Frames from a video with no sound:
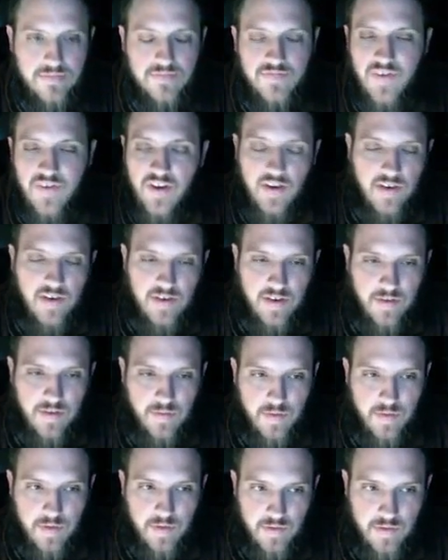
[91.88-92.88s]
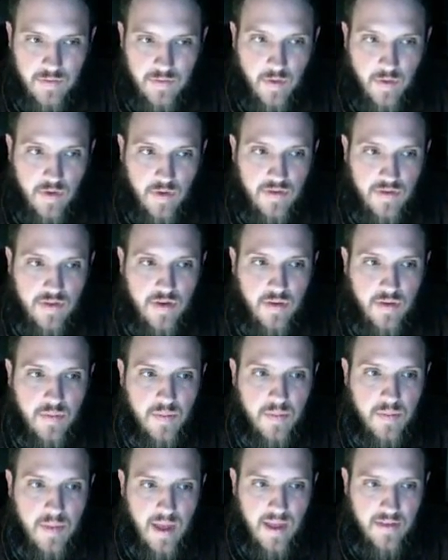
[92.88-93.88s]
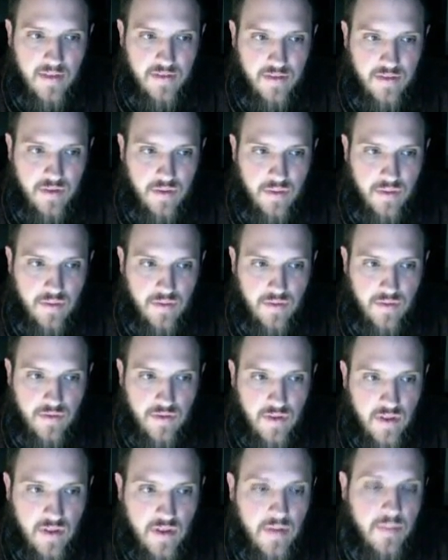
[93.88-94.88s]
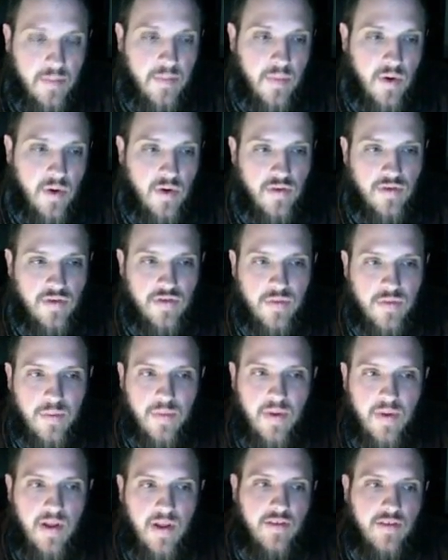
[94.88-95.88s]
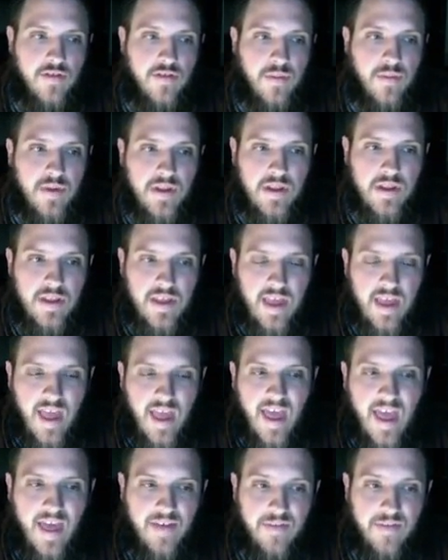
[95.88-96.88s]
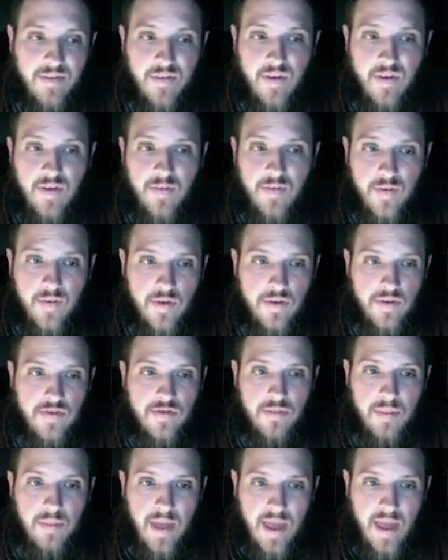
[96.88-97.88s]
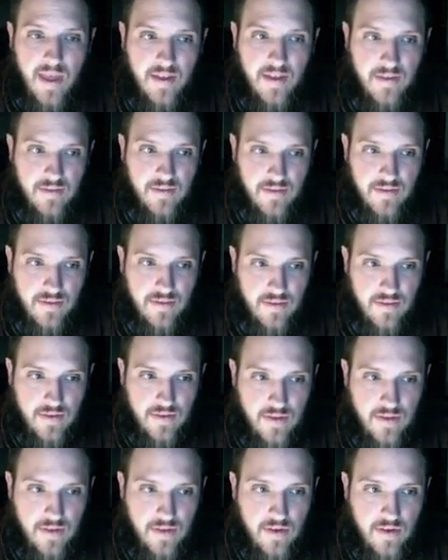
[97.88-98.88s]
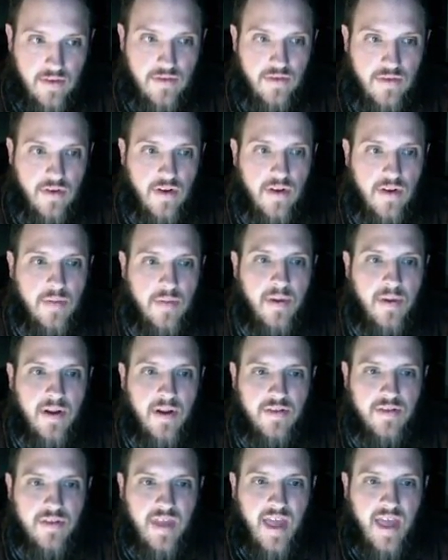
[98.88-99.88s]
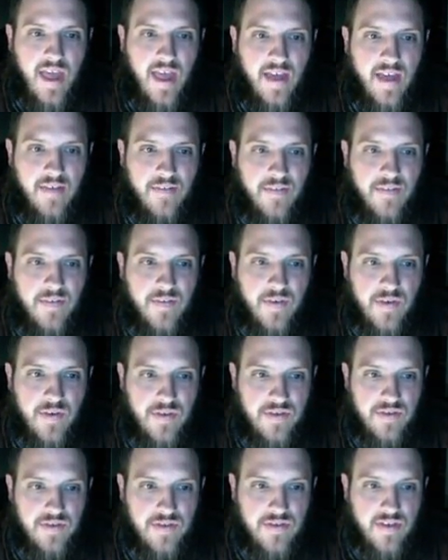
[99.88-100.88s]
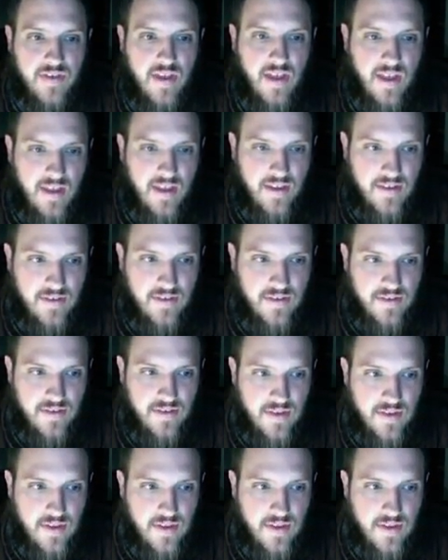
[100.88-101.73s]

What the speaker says: very different as far as their mass goes. Mars is approximately half of Earth's mass, approximately half of Earth's size,